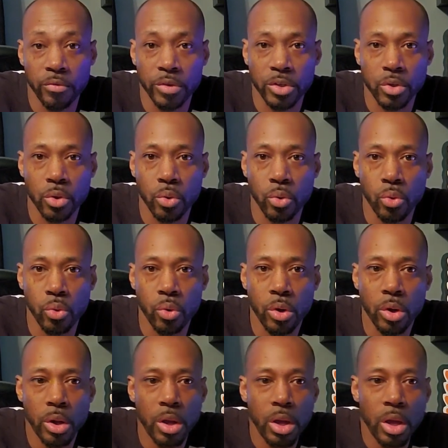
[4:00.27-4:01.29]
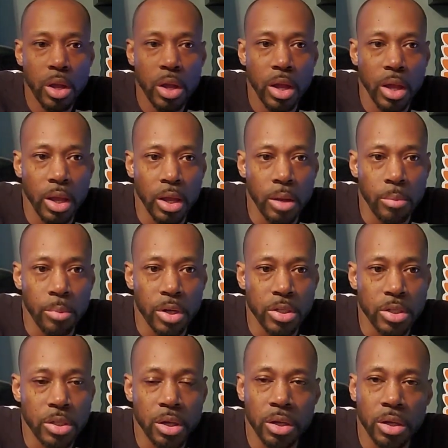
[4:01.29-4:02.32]
in school. And my
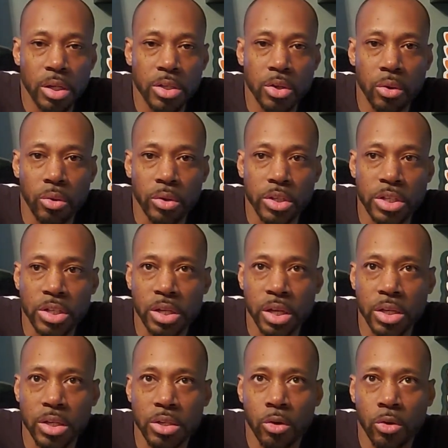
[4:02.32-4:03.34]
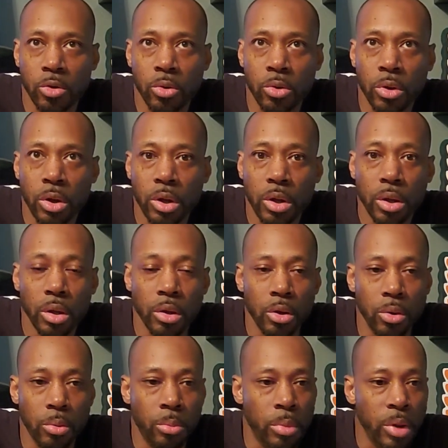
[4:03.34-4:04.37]
son, he's only 6, so, you
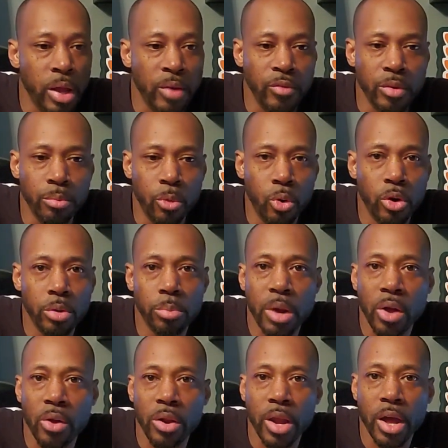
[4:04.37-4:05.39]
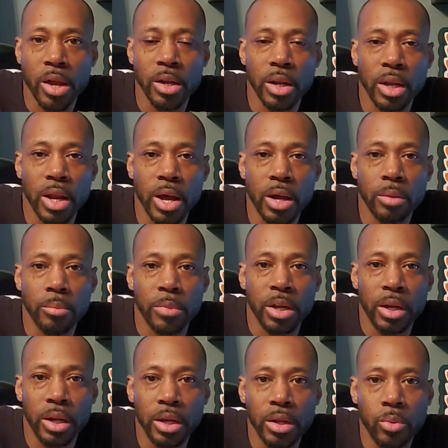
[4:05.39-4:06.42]
know, every morning about 9 o'clock, my
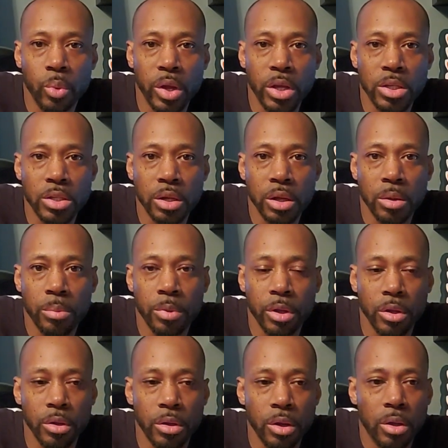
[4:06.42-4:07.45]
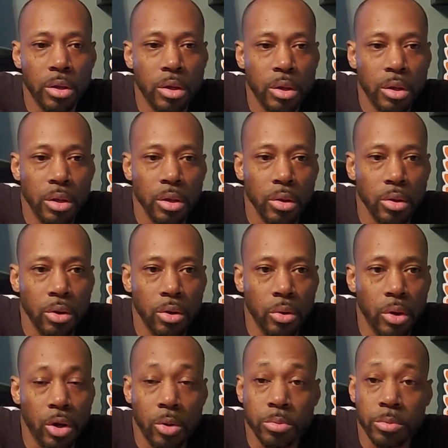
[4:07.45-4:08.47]
lady wakes up and, you know,
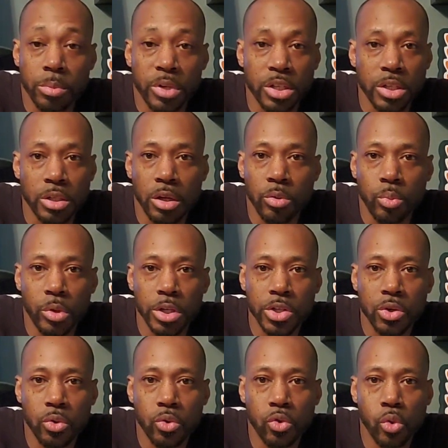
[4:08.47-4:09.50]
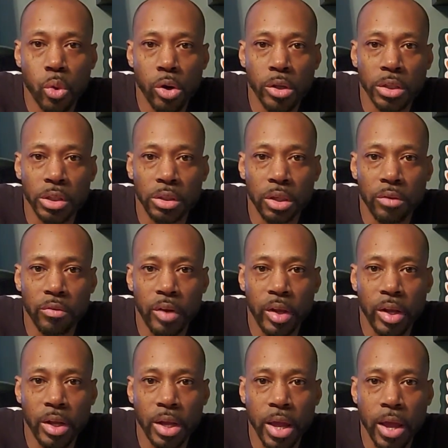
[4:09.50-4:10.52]
helps my son with his schoolwork and stuff
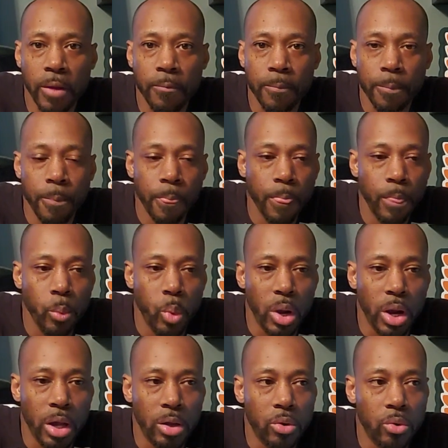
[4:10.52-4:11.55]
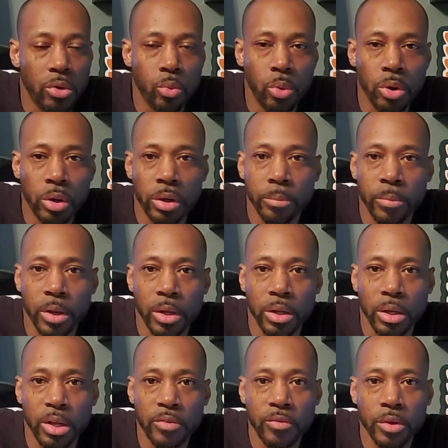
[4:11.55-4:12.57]
like that while I go to work and make a
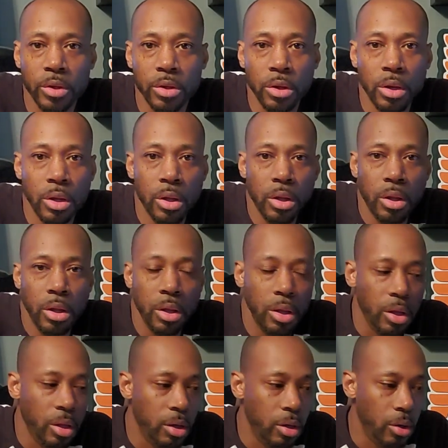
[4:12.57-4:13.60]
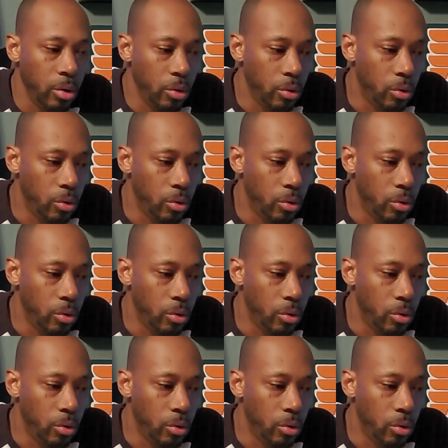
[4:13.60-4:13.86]
living. And